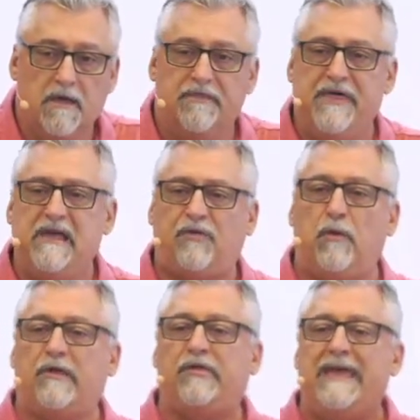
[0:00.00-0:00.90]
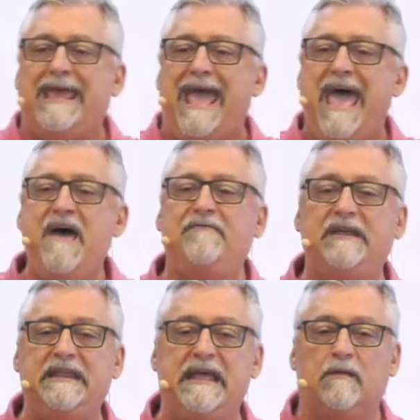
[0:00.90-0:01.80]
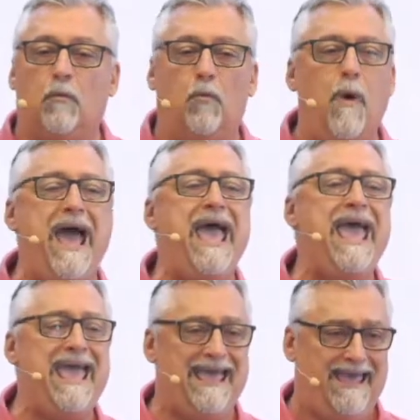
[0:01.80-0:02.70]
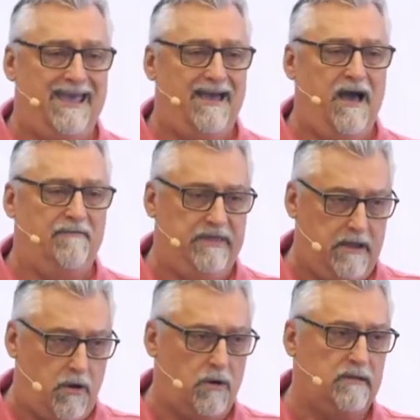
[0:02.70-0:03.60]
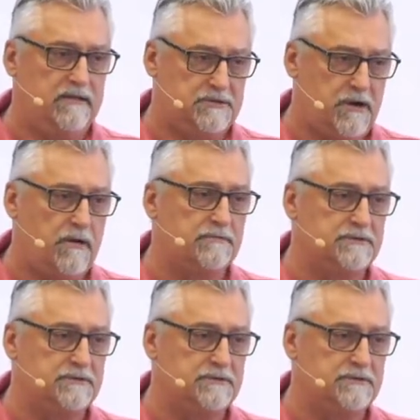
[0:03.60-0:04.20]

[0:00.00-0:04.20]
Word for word: This was the evident way of the early church